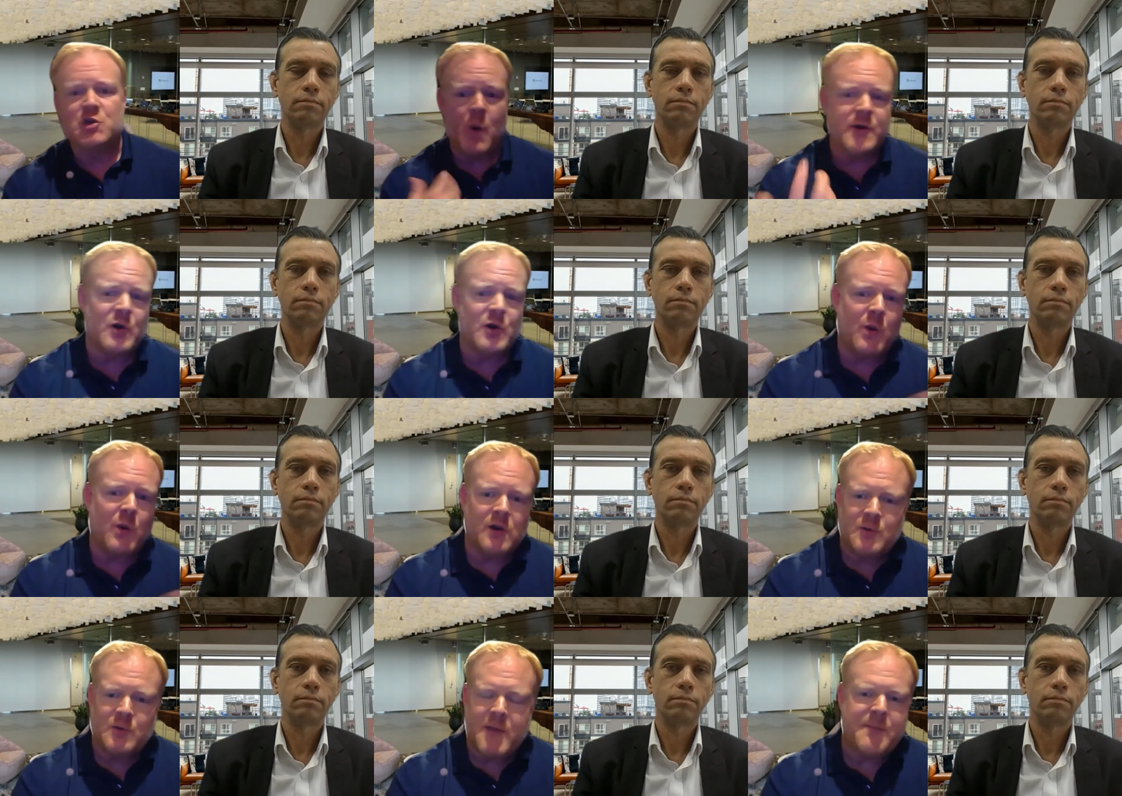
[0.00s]
Speaker 1: like a Twitter
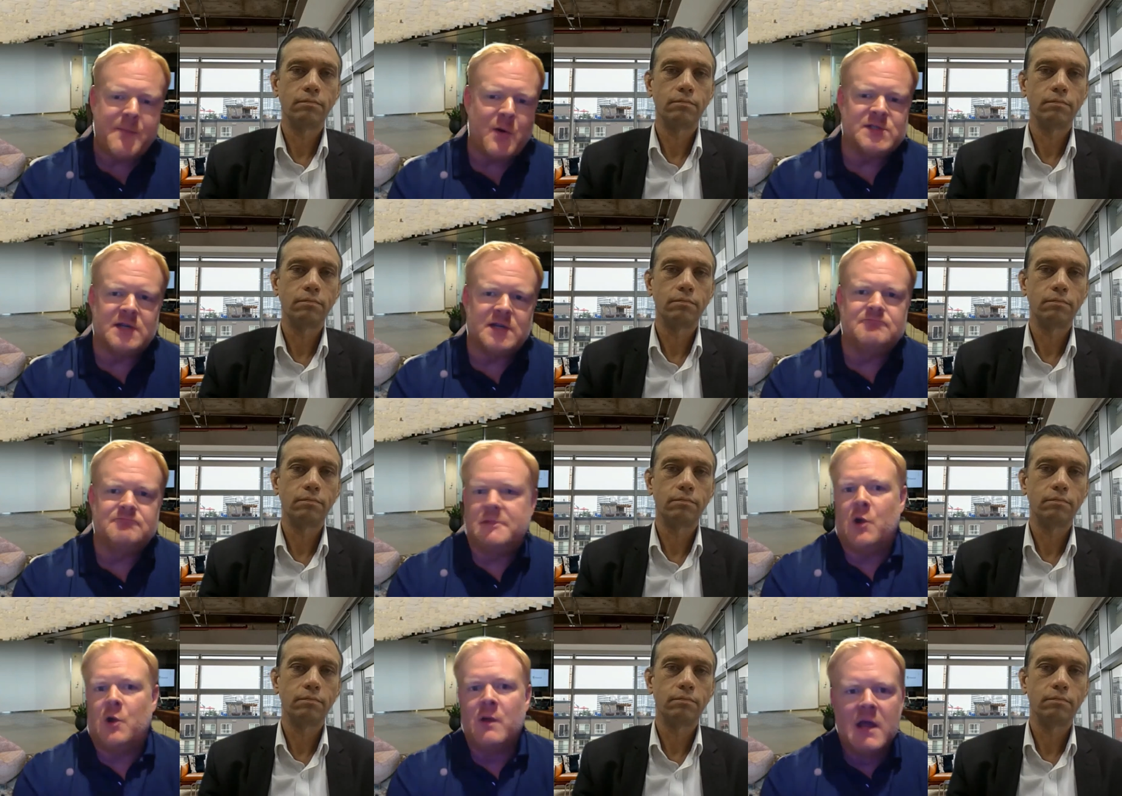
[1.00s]
where you may post a,
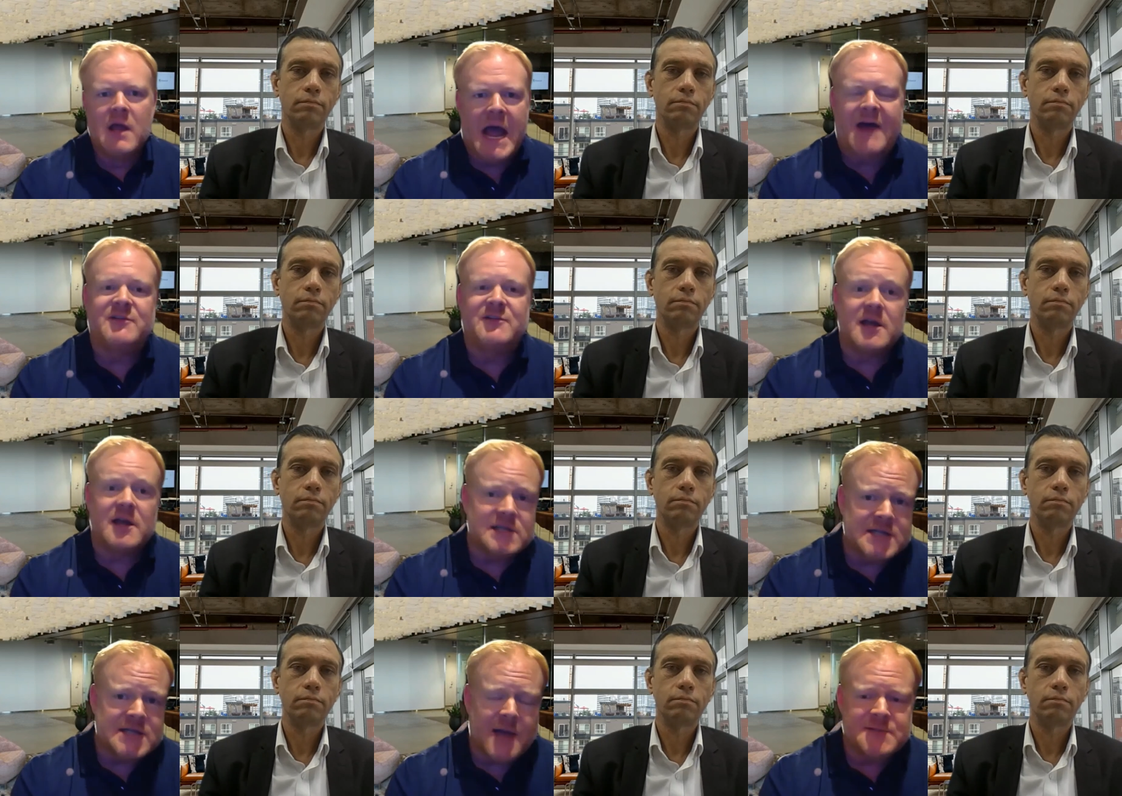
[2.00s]
you know, half
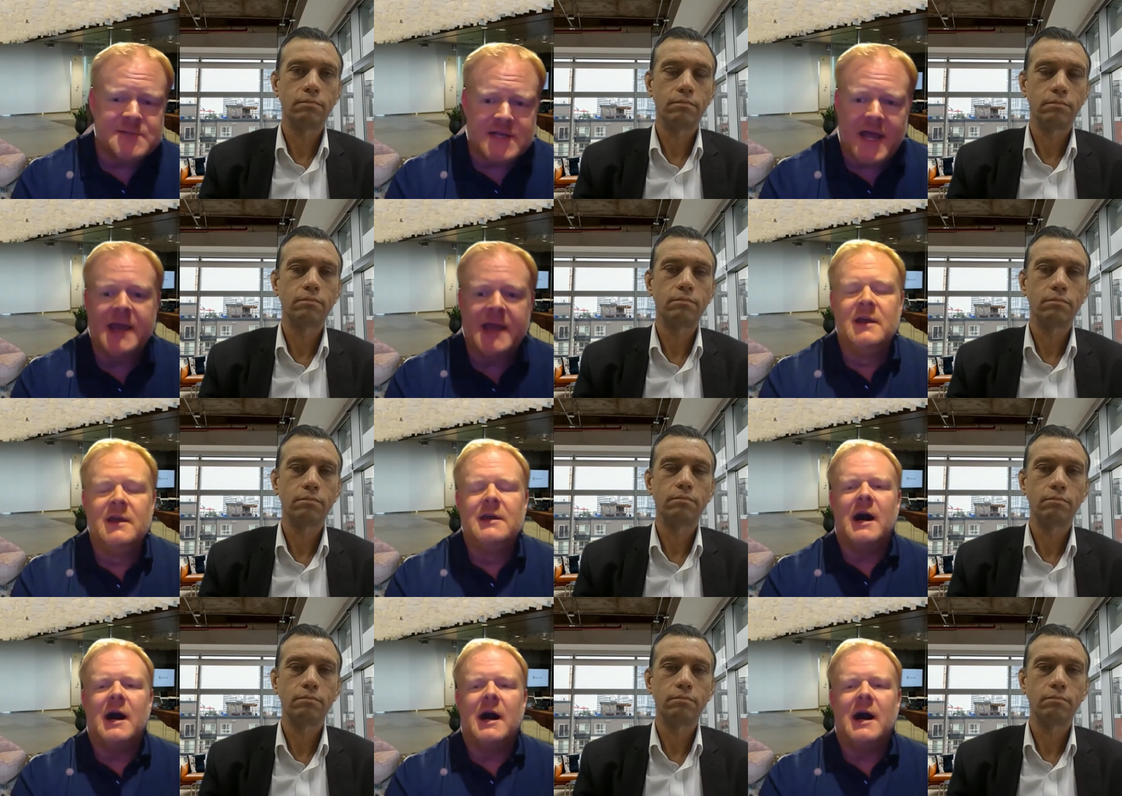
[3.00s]
dozen times a day.